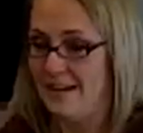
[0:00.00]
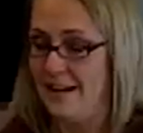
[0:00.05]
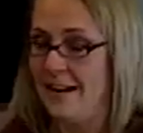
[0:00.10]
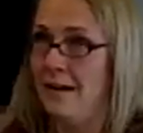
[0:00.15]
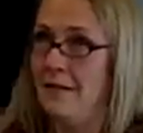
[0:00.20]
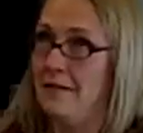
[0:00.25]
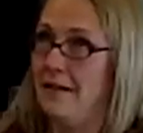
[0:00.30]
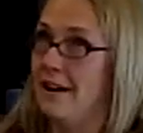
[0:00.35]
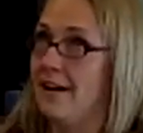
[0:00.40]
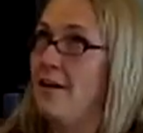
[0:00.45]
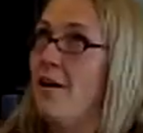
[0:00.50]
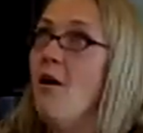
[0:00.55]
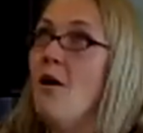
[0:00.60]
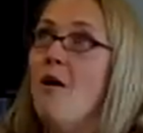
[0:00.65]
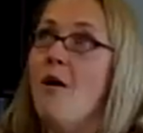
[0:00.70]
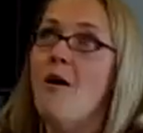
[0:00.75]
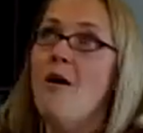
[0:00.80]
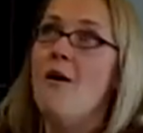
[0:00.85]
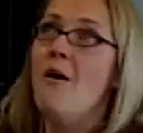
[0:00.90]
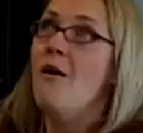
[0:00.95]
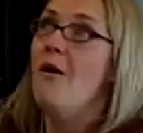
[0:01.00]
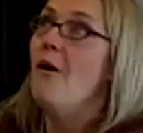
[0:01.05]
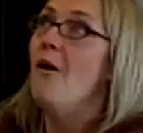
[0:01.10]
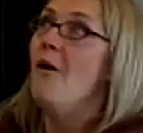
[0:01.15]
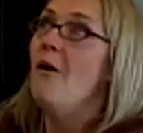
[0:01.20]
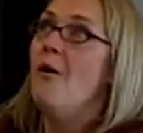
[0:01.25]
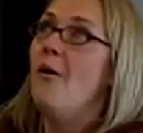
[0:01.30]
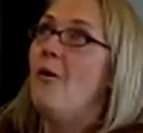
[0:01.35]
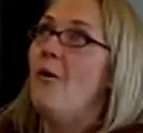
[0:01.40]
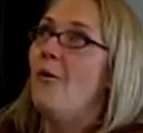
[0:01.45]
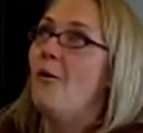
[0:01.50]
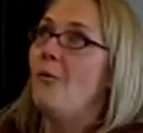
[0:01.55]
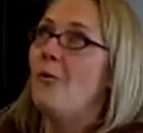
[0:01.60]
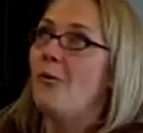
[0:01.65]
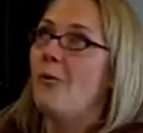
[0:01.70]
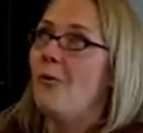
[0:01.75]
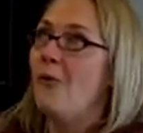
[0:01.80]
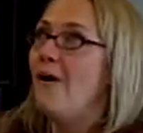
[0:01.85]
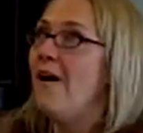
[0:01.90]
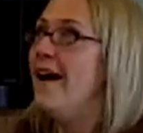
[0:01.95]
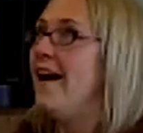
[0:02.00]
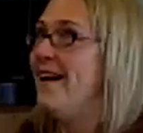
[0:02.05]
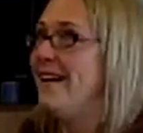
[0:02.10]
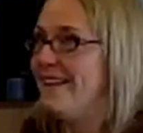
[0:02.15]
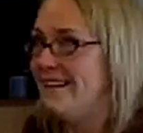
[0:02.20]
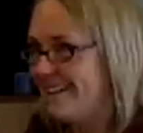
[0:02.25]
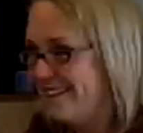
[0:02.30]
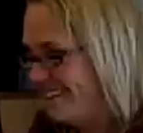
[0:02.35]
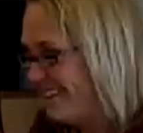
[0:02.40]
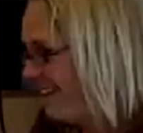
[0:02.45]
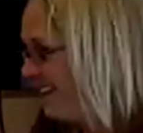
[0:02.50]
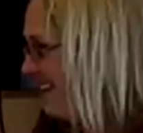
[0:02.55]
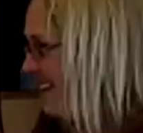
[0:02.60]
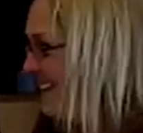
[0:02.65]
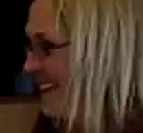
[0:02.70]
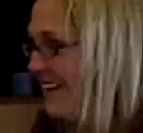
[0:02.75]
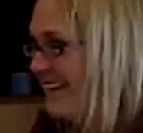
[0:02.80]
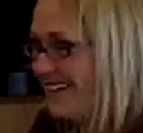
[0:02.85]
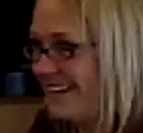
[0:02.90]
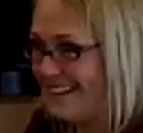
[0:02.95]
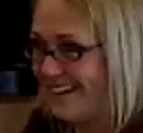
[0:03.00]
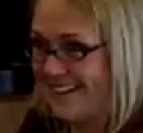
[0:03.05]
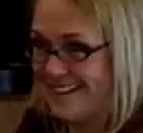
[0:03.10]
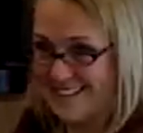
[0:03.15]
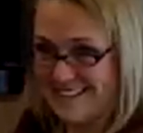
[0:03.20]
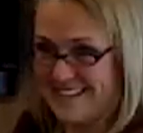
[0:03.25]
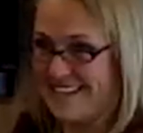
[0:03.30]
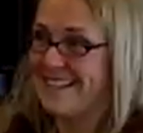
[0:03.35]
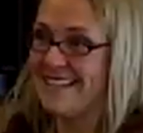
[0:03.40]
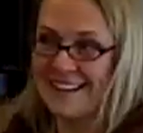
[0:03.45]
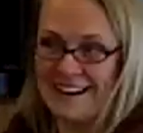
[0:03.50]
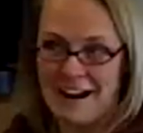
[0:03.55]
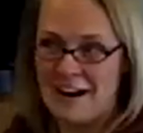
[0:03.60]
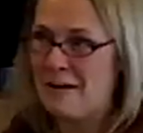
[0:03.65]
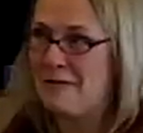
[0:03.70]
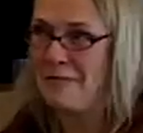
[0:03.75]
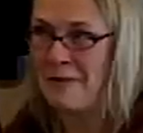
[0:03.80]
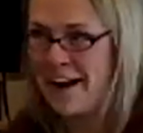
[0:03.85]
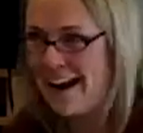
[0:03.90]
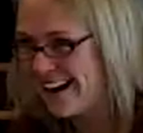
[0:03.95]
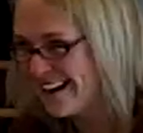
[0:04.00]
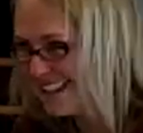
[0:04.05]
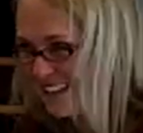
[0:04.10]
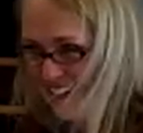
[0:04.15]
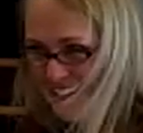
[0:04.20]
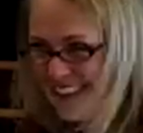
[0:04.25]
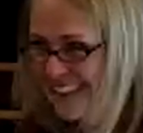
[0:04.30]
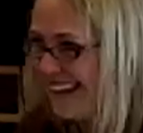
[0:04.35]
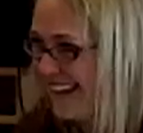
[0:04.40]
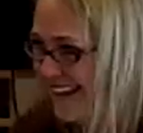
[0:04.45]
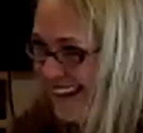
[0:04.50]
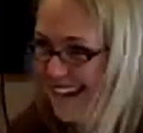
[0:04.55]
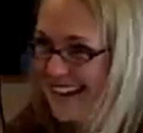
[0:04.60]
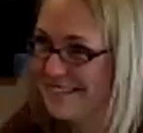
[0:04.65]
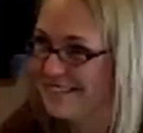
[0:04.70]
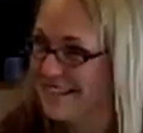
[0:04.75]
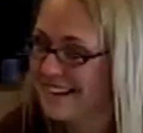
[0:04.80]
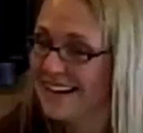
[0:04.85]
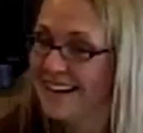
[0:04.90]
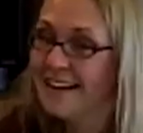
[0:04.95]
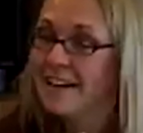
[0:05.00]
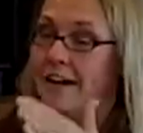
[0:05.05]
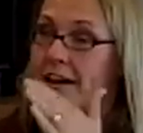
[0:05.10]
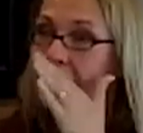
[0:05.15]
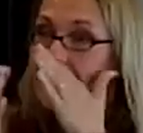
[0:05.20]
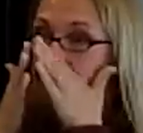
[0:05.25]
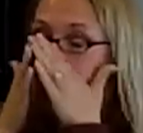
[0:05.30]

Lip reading: And I'm like, what is this chiropractic thing? I mean,